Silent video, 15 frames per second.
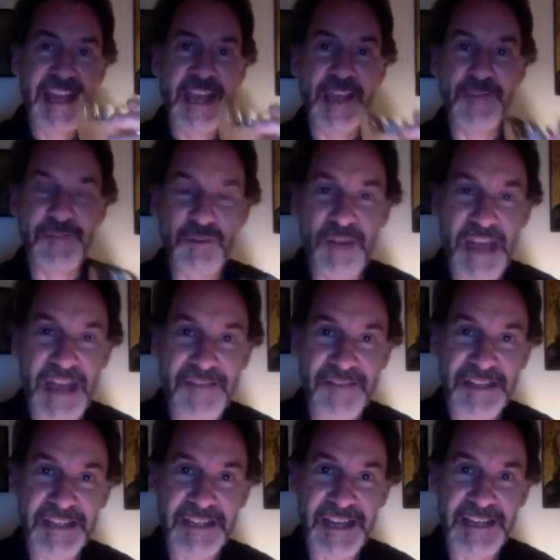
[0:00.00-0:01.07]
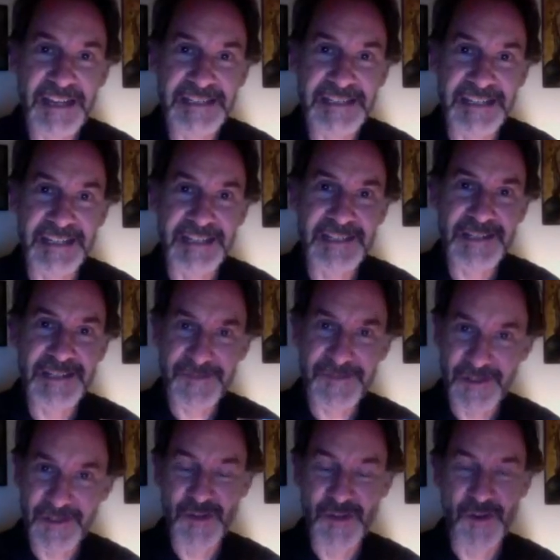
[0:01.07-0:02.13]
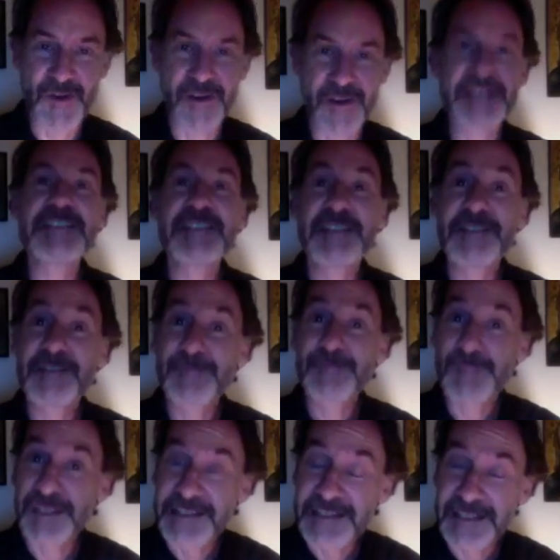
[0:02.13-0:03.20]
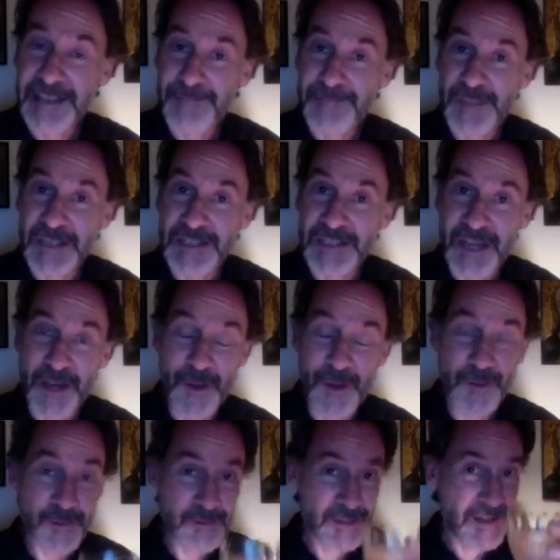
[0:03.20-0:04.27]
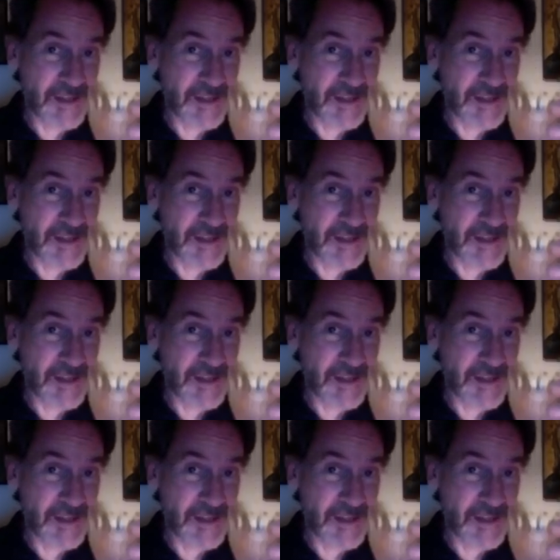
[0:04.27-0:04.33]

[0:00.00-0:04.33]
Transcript: If you have any ideas for stories, please let me know.